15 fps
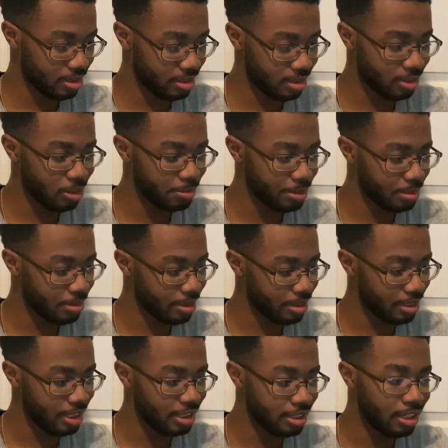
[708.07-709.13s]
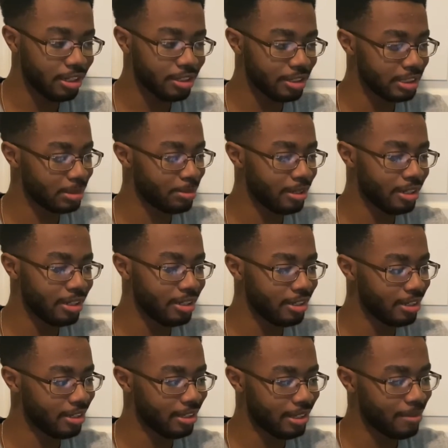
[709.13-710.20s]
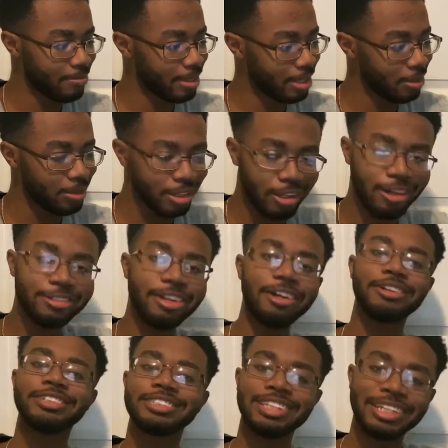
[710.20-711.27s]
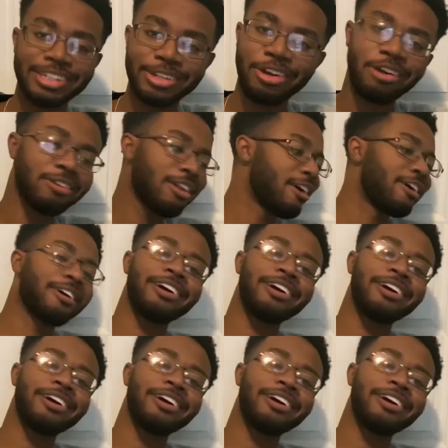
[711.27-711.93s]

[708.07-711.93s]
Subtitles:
man. These dunkers, man. Who y'all dunkers think y'all are,